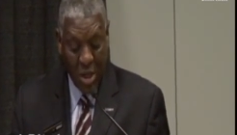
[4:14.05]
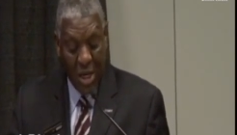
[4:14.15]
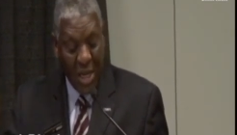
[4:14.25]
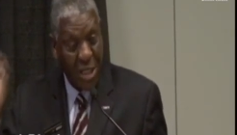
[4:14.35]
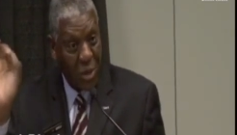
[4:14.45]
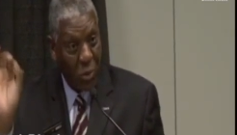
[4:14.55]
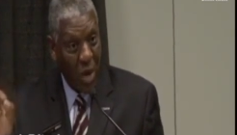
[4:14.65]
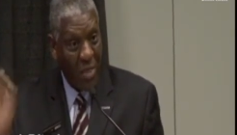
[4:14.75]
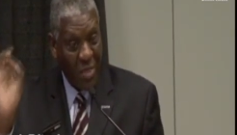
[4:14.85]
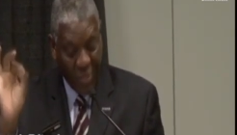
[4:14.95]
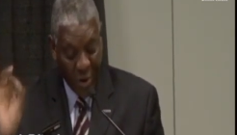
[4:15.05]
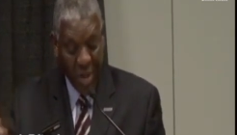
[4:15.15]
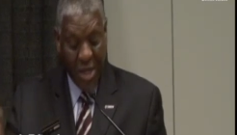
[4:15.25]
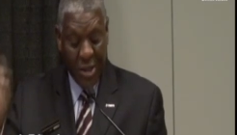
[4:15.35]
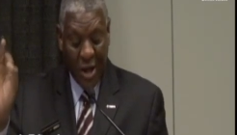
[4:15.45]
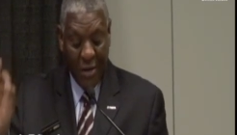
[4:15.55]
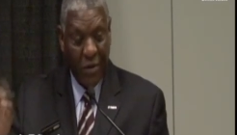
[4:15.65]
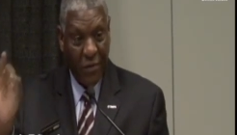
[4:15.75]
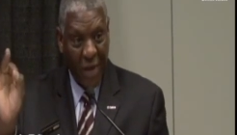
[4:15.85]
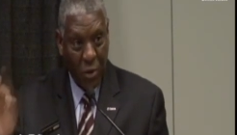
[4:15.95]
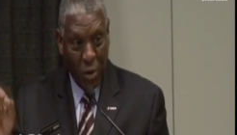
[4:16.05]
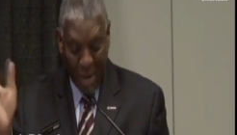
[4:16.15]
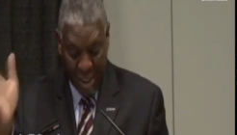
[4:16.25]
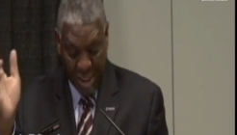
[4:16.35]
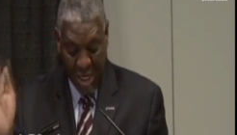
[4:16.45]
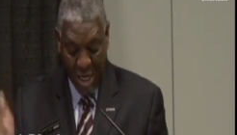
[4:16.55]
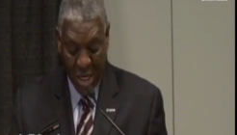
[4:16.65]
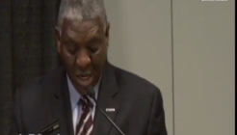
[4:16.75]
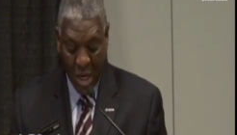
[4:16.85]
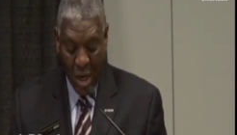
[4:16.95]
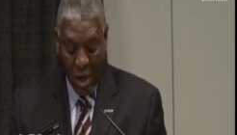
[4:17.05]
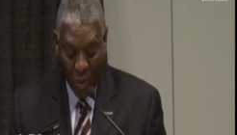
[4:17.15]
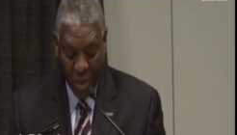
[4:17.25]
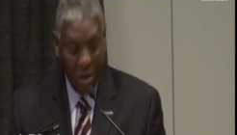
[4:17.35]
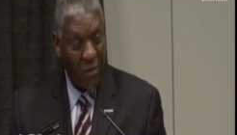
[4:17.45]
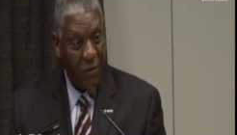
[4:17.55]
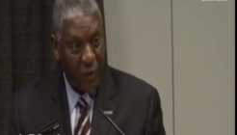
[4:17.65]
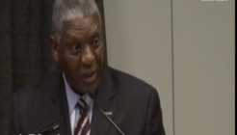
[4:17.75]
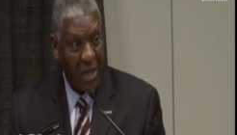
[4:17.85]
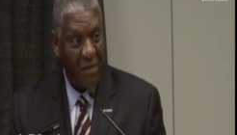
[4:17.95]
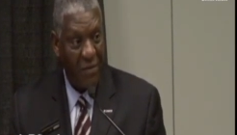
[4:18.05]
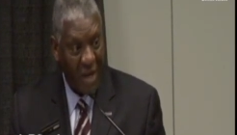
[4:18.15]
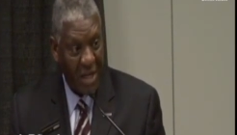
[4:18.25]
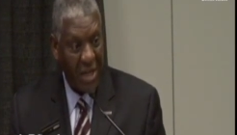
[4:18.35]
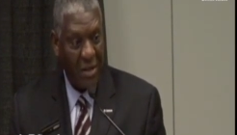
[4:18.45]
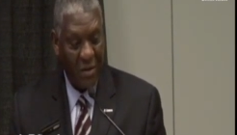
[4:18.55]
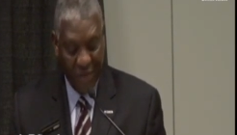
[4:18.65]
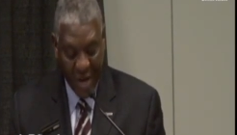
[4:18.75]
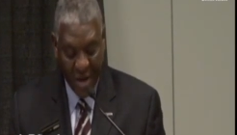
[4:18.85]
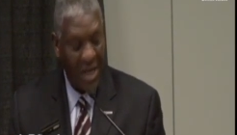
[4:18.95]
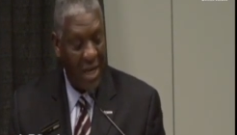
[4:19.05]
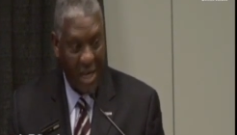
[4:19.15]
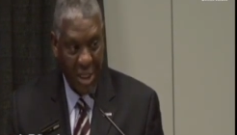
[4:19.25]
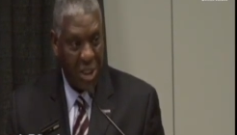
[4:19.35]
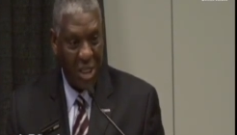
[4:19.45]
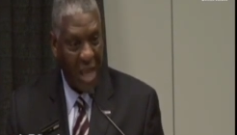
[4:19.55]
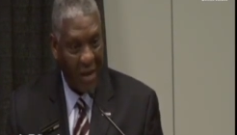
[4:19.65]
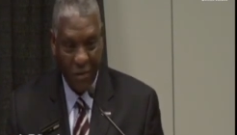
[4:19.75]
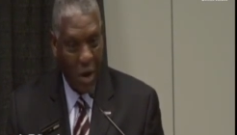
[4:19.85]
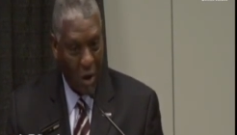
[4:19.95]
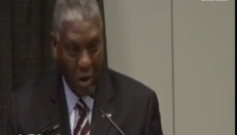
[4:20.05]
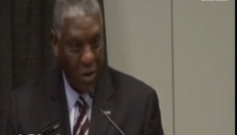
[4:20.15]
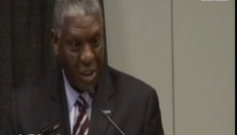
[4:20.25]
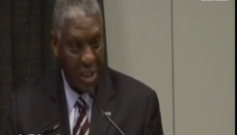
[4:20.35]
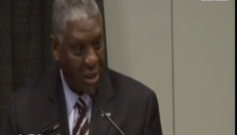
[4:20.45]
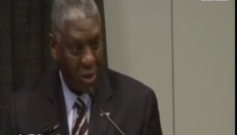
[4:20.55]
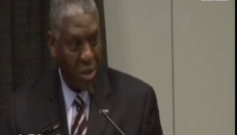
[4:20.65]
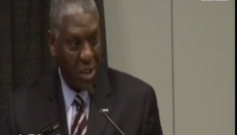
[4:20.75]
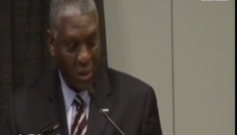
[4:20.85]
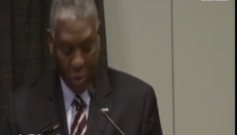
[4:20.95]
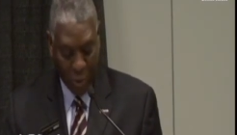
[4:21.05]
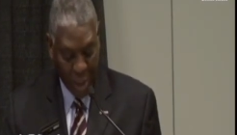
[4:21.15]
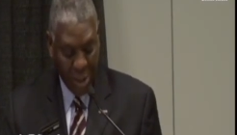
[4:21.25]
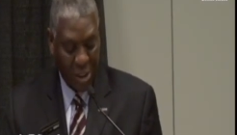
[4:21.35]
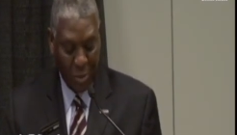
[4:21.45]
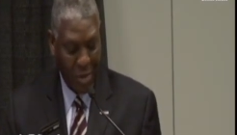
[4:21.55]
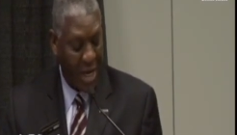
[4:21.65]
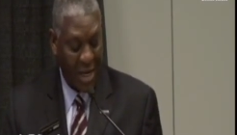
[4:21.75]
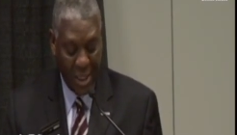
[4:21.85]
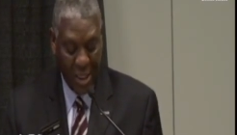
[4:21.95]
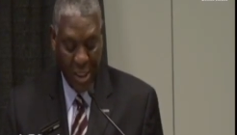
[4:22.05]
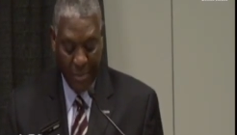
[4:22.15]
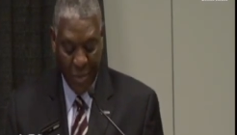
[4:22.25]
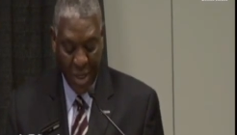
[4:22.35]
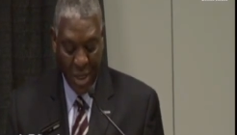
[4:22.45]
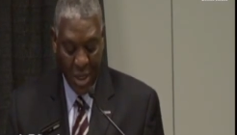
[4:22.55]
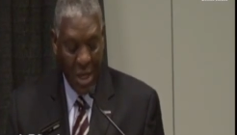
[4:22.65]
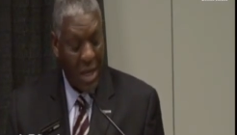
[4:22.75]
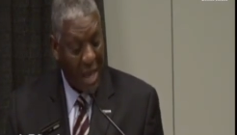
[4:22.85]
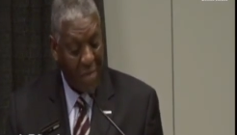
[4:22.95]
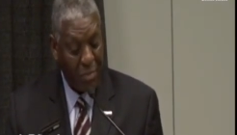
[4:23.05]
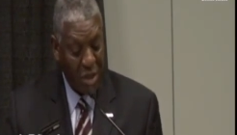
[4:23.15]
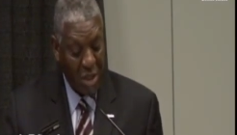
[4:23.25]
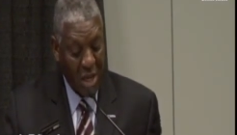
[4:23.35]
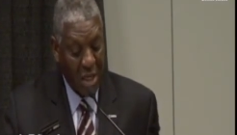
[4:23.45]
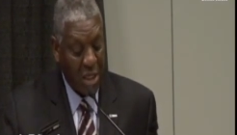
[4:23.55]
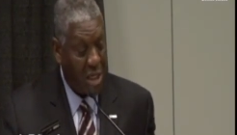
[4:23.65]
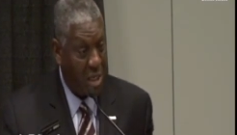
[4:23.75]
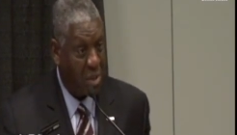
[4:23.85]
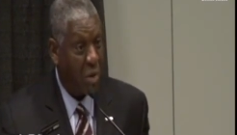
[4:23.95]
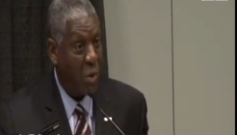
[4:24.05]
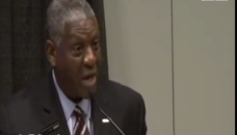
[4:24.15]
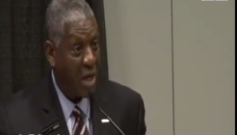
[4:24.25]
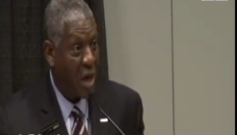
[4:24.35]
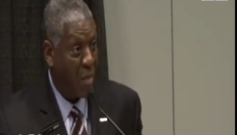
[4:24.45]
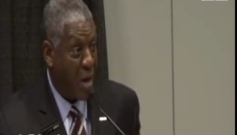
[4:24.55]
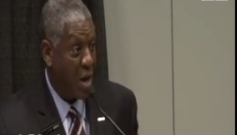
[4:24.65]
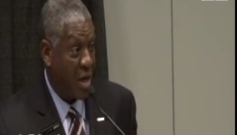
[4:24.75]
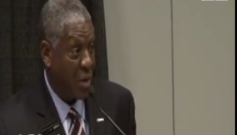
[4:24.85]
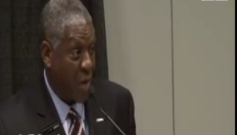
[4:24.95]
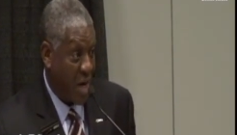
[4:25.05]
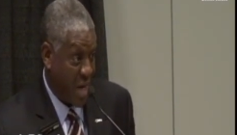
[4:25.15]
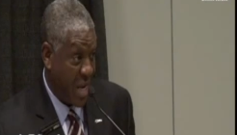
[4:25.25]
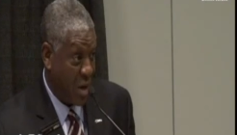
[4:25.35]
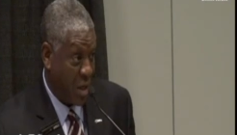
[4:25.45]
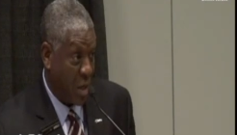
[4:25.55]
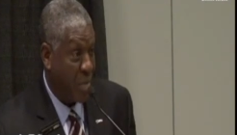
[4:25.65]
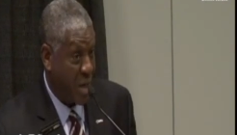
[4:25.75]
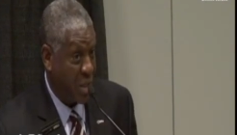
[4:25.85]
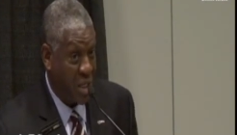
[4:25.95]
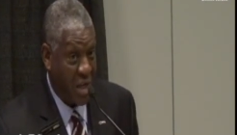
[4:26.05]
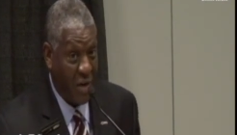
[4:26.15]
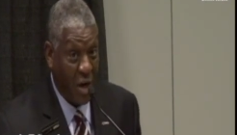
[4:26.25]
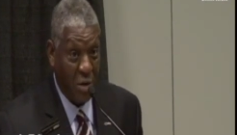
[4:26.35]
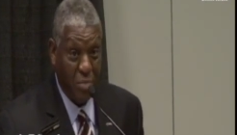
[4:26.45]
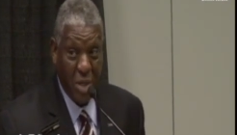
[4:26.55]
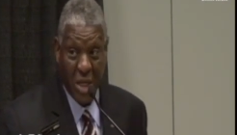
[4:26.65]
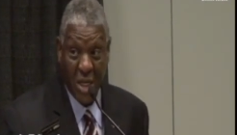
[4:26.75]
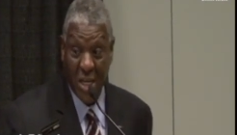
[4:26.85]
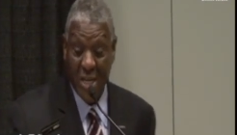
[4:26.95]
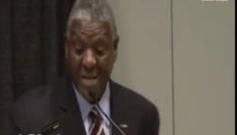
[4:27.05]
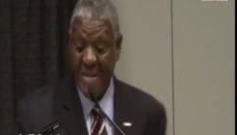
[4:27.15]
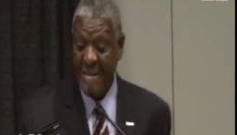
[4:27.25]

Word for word: less than one-thirtieth of the federal budget, we could have fully funded the Fair Elections Act for all senators and congressional candidates. That billion dollars seems quite a bargain right now compared to 700 billion, doesn't it?